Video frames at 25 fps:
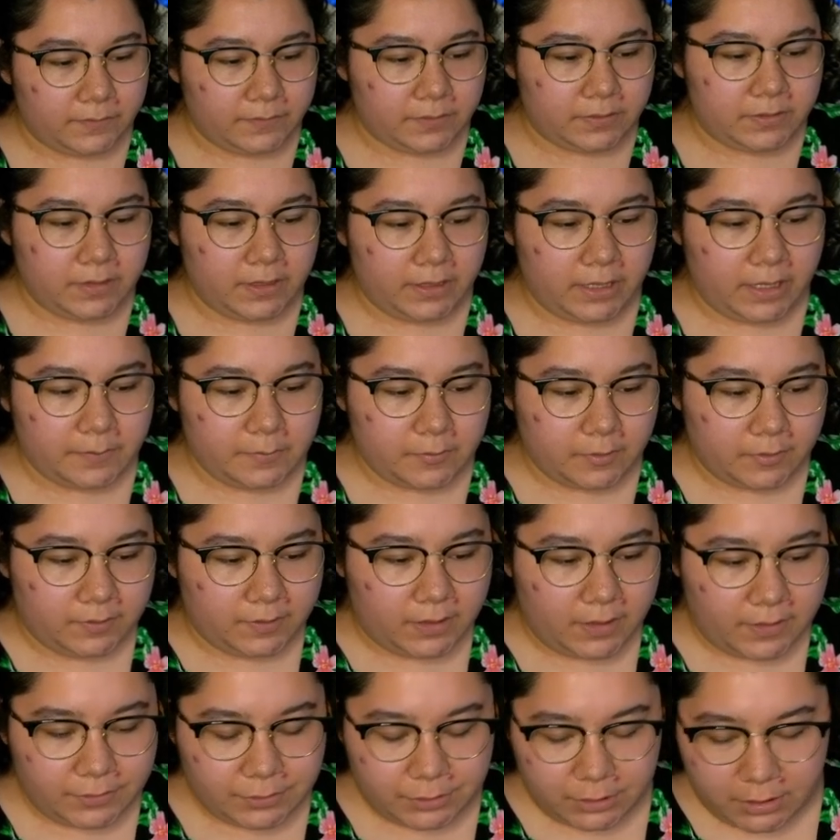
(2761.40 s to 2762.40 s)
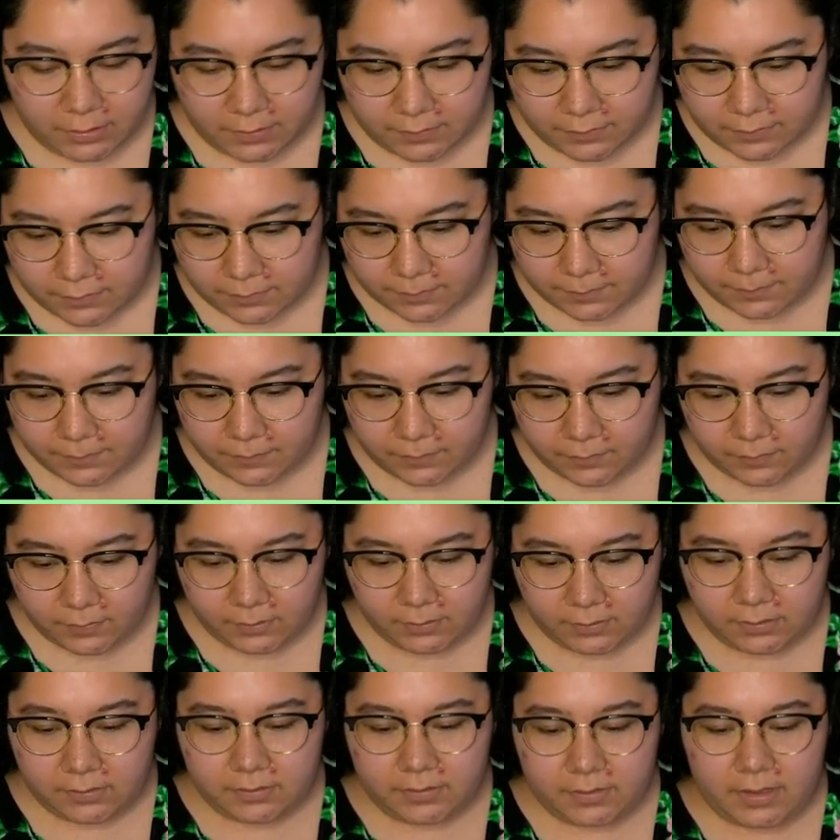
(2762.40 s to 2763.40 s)
left in that hype train. Last chance.
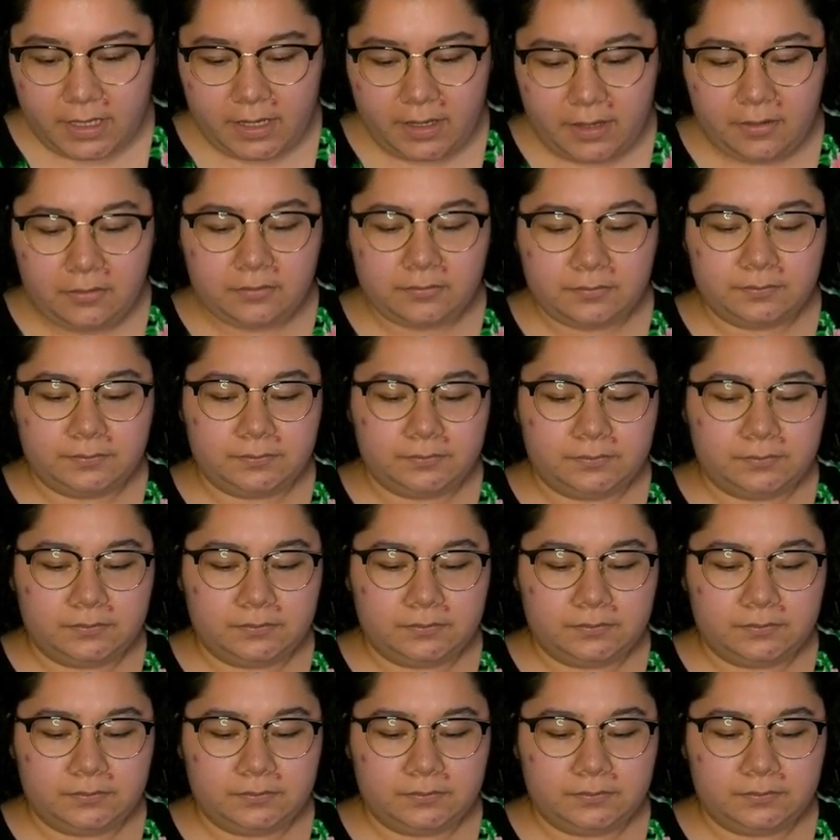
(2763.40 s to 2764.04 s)
Now,